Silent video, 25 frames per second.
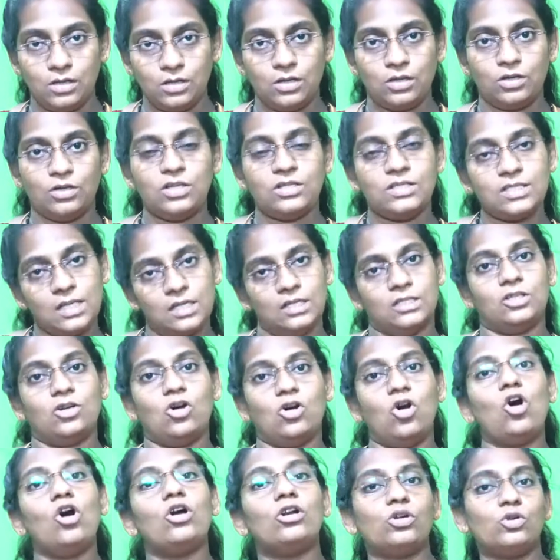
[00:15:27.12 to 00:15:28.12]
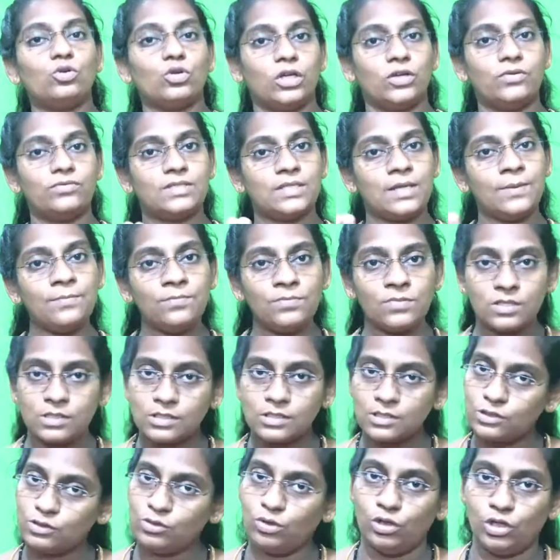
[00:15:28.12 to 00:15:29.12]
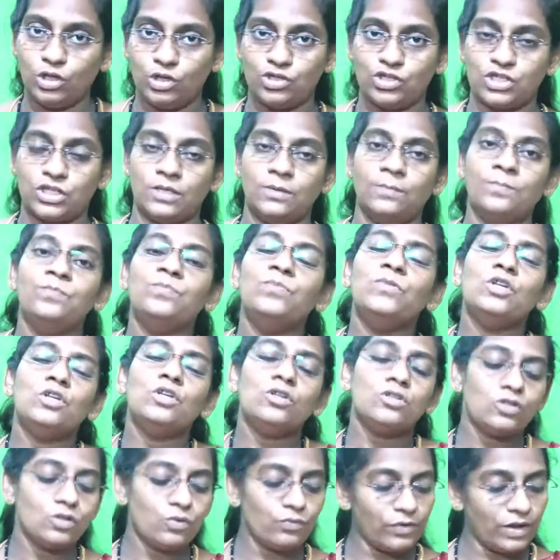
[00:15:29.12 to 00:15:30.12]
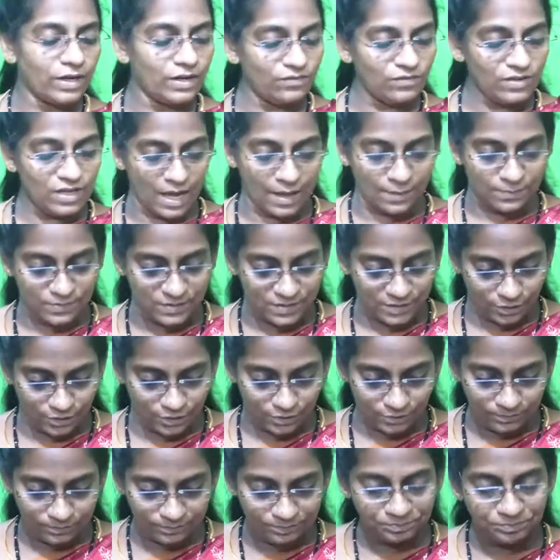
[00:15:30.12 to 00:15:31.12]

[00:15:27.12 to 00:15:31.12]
result or to give some solution. So when we observe,